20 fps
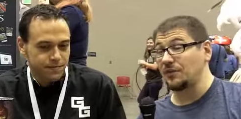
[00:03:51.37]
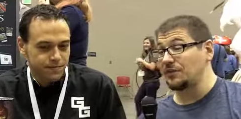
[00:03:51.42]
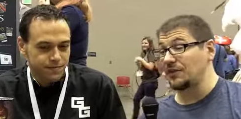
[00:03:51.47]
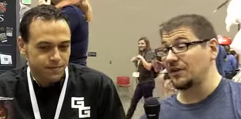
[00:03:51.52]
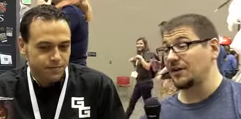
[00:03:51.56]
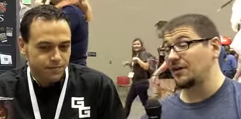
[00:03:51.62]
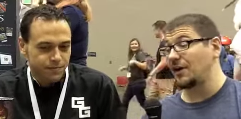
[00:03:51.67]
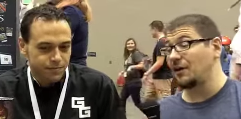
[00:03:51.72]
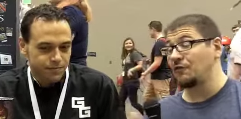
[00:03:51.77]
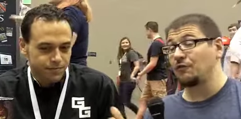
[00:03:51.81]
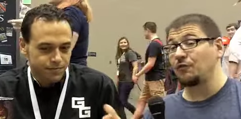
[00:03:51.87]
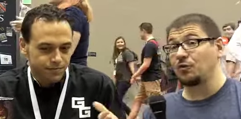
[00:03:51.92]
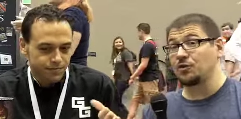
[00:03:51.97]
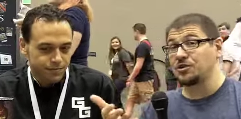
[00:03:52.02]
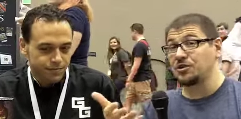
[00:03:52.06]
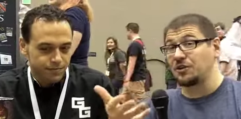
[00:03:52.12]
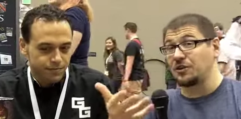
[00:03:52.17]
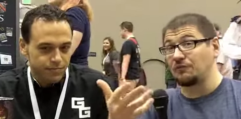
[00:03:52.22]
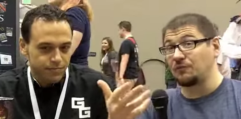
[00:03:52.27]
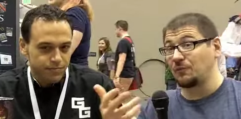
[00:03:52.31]
Speaker 1: the,
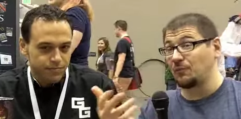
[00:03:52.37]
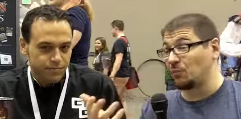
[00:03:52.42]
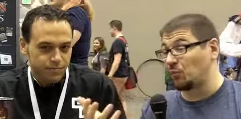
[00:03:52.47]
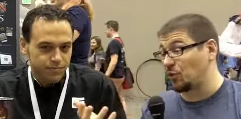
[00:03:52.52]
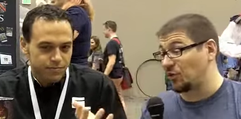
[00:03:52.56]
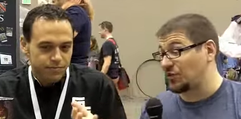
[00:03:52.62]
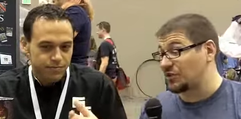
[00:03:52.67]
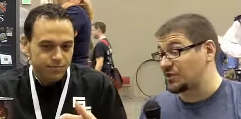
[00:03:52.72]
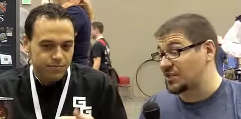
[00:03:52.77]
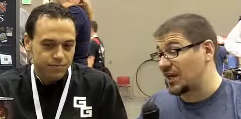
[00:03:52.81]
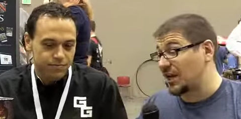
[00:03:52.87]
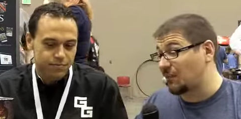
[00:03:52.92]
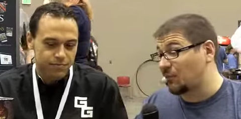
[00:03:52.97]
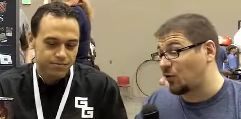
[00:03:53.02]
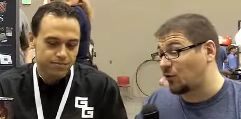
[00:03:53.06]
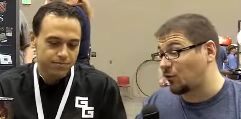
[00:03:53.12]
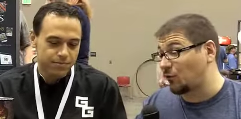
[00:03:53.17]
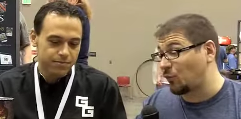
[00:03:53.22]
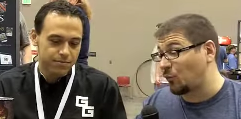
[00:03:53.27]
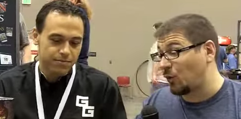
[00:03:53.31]
unfortunately, from with this
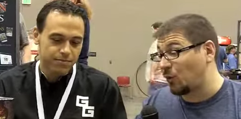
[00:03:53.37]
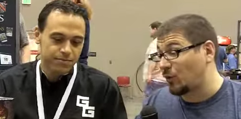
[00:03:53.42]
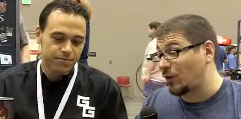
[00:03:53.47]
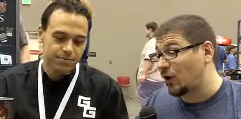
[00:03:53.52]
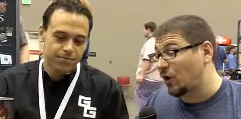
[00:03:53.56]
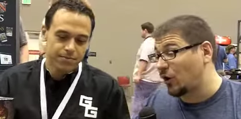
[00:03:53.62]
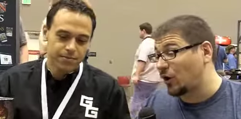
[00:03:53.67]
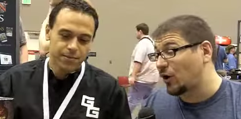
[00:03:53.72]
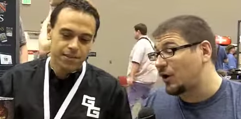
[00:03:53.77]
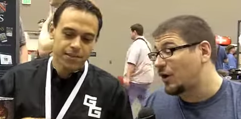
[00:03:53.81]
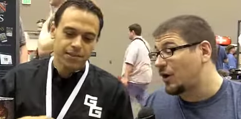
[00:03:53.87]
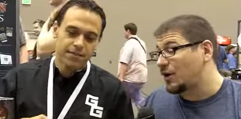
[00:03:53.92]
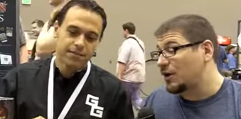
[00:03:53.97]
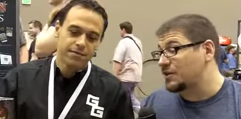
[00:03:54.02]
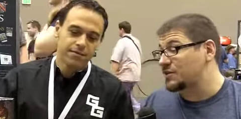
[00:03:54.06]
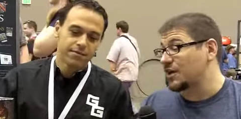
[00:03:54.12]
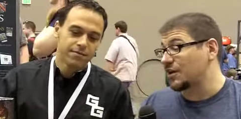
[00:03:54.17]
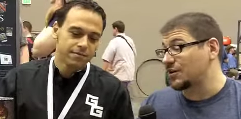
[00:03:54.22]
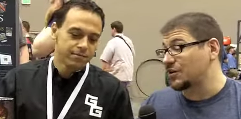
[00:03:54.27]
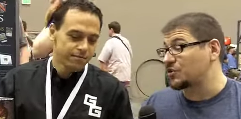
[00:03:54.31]
camera, from where we are,
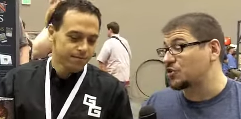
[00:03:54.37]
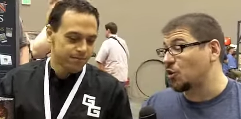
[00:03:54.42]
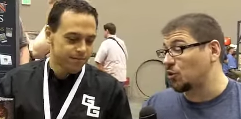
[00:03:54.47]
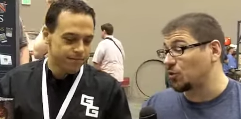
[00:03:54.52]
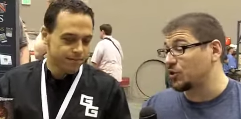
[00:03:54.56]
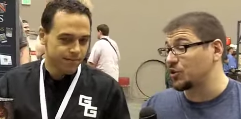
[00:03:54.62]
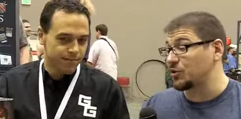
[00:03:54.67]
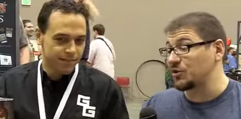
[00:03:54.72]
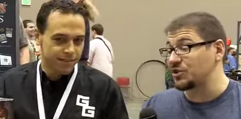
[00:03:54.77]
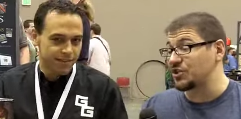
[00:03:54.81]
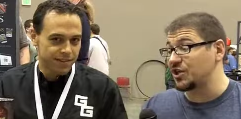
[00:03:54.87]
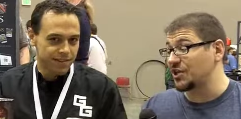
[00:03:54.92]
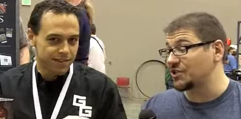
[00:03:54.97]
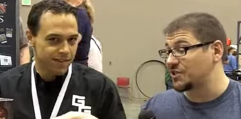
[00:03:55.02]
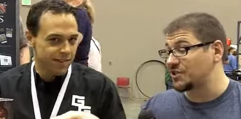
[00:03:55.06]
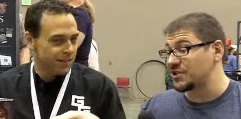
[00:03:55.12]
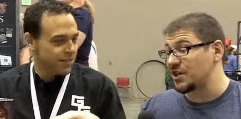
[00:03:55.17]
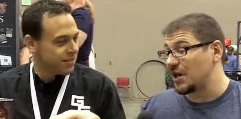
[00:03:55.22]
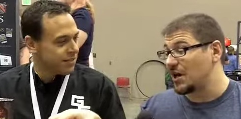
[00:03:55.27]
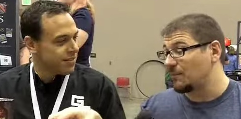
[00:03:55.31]
it's not going to totally do it
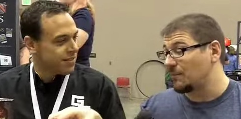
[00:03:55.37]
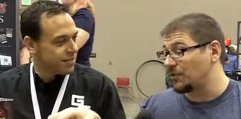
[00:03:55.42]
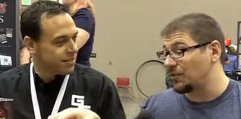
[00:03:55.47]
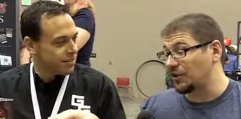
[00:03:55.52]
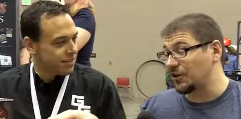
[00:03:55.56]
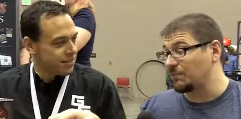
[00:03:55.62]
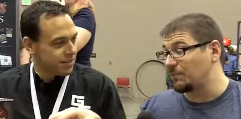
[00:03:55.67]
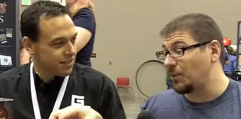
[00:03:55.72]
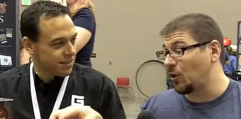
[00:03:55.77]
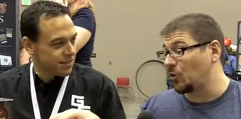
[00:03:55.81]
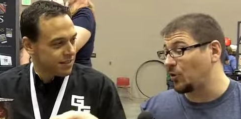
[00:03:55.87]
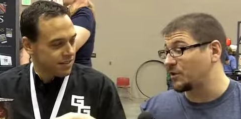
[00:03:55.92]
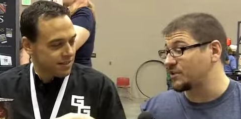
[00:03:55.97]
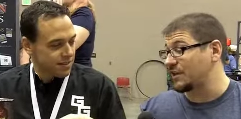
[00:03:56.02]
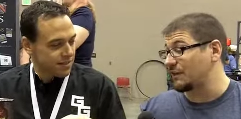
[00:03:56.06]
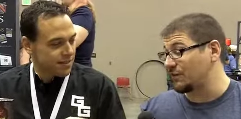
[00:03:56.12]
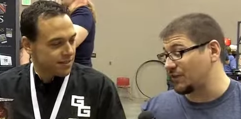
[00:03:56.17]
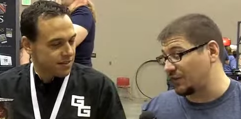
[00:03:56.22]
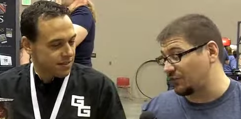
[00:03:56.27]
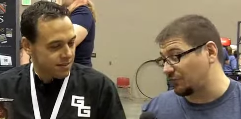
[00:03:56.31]
justice. But the
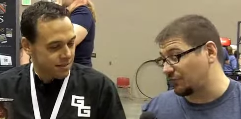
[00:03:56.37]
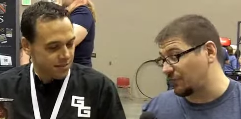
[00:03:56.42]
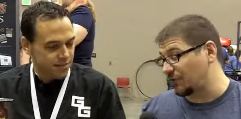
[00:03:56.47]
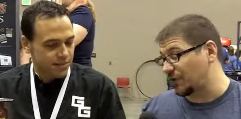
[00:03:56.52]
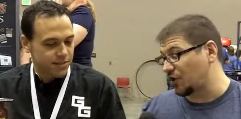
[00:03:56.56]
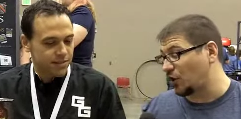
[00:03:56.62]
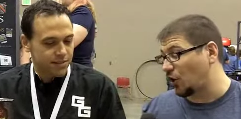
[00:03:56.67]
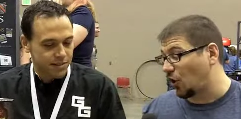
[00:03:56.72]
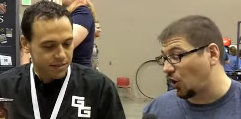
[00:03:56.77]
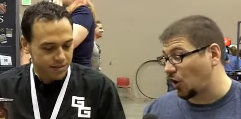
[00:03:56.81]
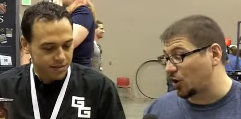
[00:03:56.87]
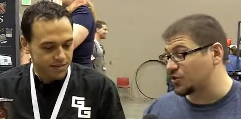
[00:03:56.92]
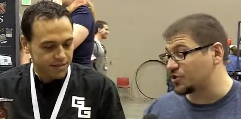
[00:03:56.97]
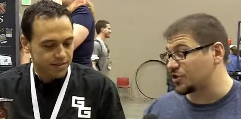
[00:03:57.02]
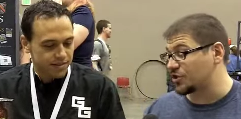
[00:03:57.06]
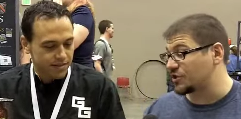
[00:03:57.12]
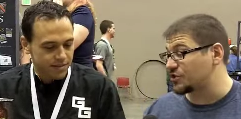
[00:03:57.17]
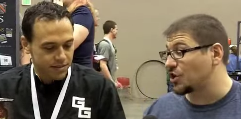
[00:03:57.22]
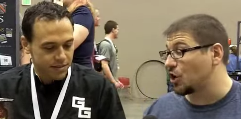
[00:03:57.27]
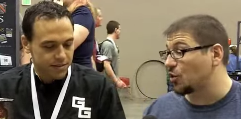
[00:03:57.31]
components, everything from the
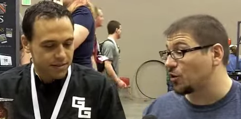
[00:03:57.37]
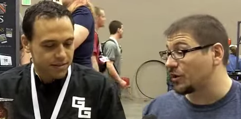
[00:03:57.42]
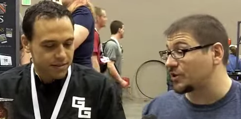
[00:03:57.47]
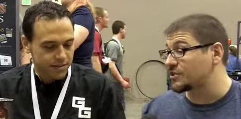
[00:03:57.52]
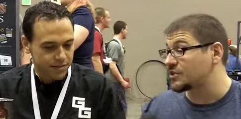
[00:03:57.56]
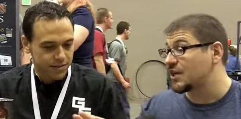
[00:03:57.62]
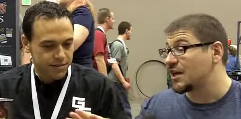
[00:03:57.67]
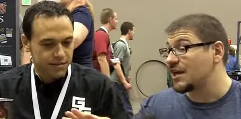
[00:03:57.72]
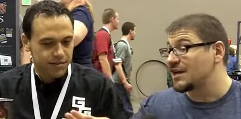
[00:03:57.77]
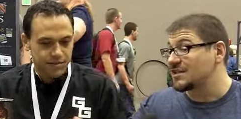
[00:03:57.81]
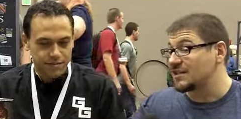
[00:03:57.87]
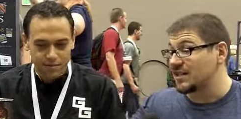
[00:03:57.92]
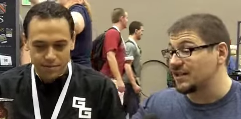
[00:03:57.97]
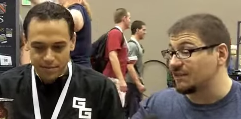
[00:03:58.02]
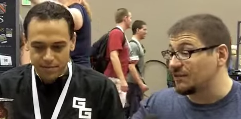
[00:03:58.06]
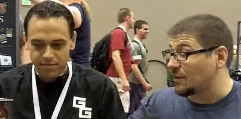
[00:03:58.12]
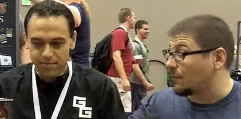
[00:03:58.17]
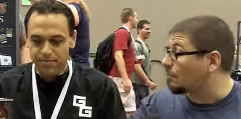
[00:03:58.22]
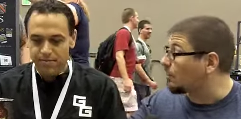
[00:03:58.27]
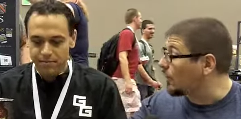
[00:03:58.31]
cards to the tokens to
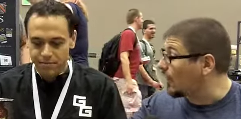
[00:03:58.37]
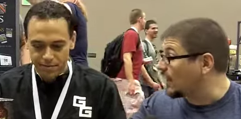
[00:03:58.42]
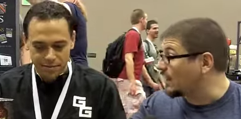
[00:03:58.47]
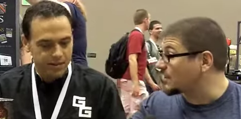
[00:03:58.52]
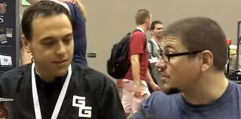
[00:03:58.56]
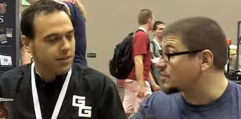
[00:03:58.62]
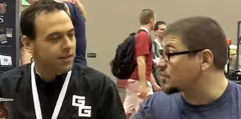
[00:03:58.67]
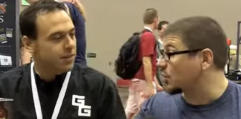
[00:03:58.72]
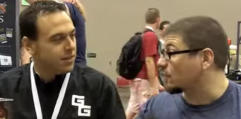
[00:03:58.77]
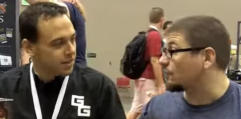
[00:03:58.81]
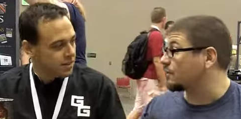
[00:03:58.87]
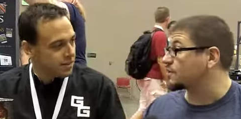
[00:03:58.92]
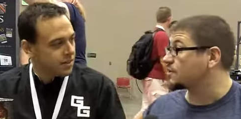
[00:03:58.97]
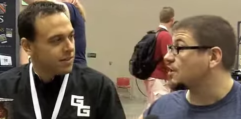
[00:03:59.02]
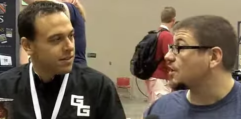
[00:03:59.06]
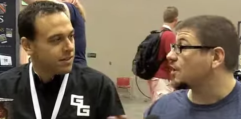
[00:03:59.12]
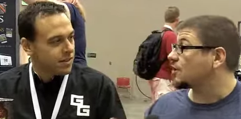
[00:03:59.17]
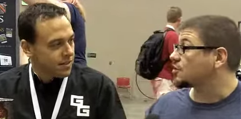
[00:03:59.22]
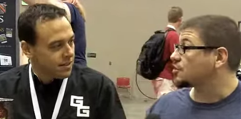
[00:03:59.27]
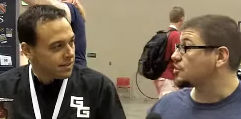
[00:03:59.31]
even the playing
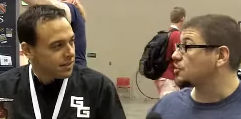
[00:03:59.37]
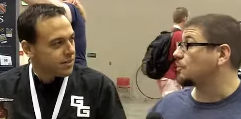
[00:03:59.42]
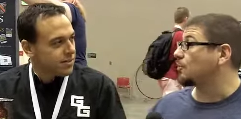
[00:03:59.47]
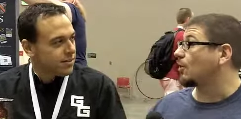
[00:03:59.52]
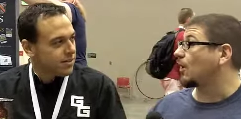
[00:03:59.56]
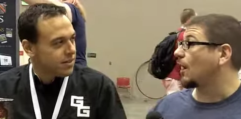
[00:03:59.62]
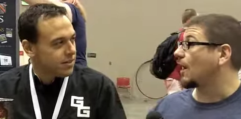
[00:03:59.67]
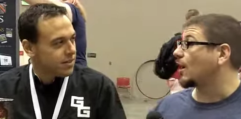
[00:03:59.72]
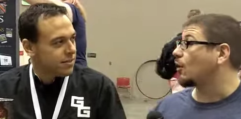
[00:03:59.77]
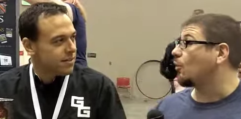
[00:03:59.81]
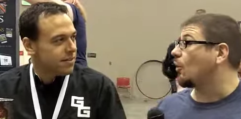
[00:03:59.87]
surface, super high